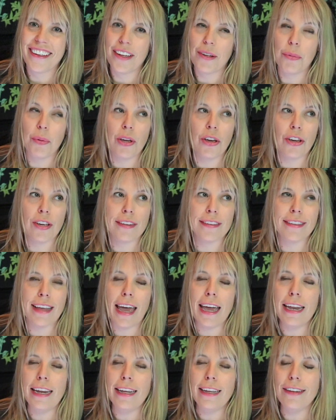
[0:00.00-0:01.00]
We are
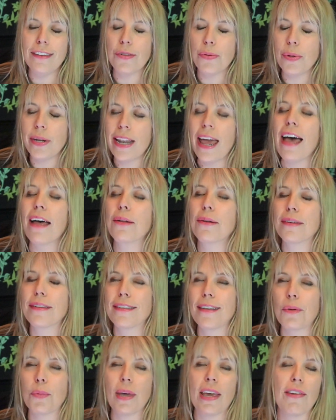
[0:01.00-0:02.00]
excited to announce
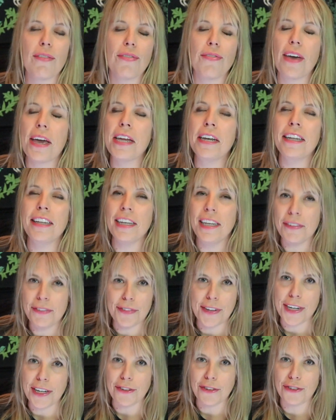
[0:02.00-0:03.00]
that we have finally
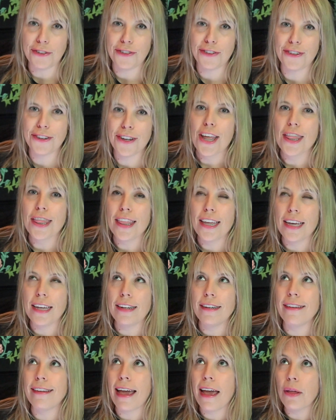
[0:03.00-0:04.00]
finished
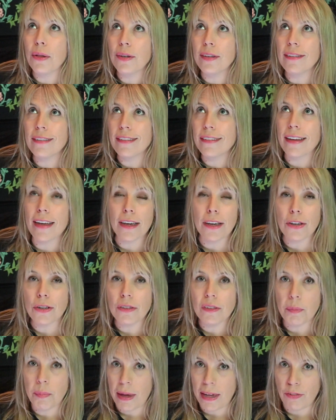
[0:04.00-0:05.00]
the
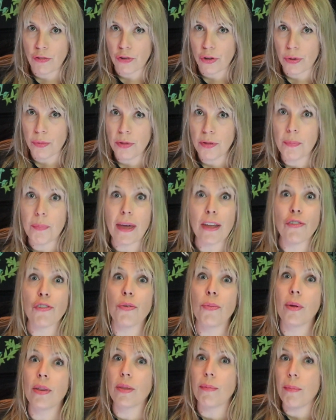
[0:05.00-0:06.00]
downstairs bedroom, the
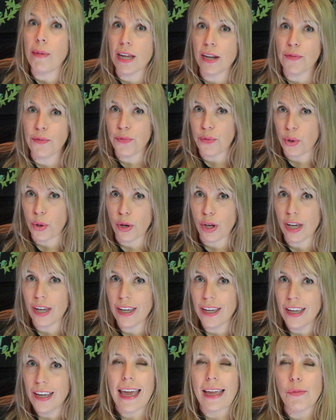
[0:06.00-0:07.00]
bedroom on the main
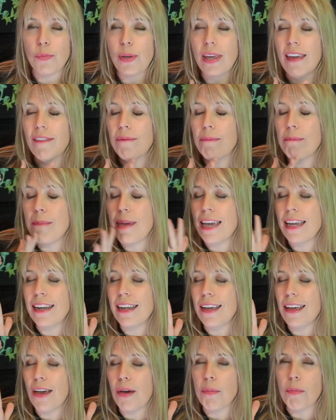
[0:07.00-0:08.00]
floor, and we have made
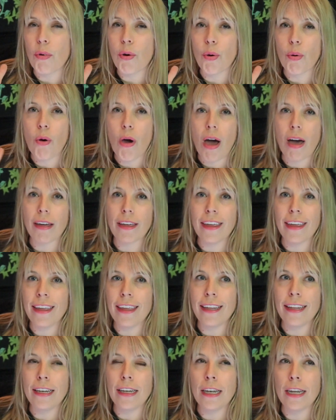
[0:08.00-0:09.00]
it a
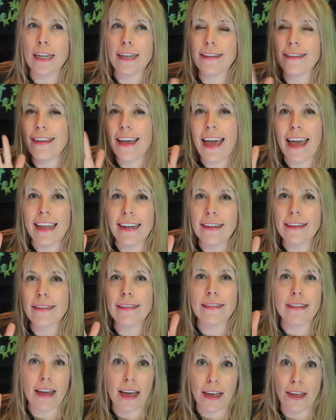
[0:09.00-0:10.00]
Moroccan tent
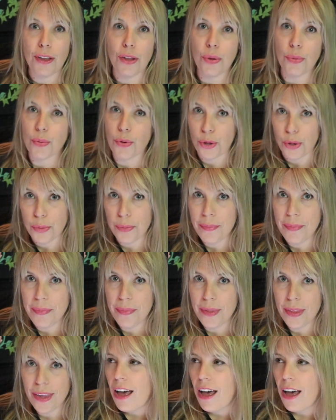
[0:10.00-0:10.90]
style room.